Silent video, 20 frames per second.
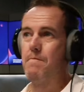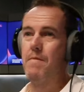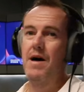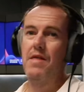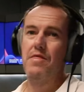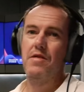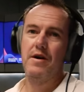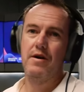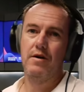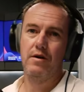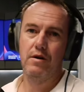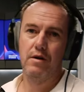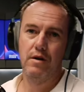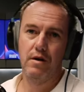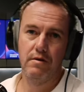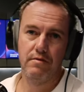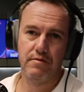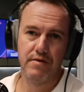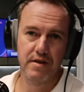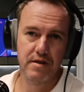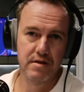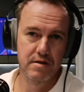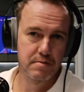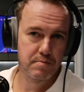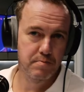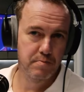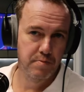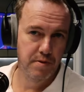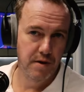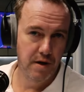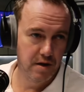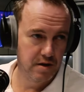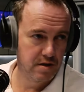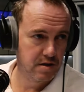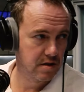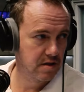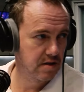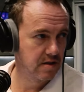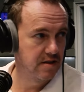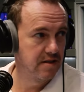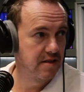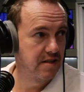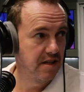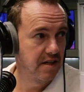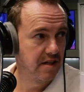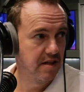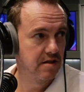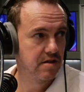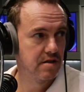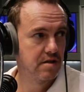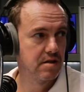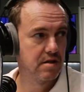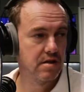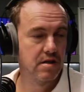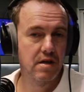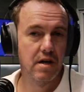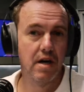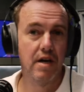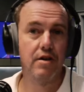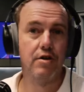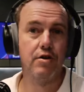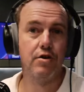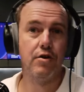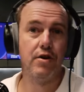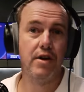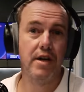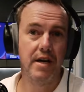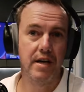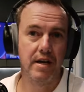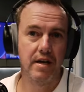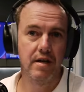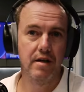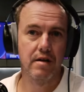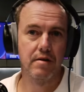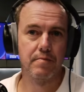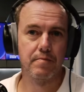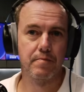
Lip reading: mother of his partner didn't agree.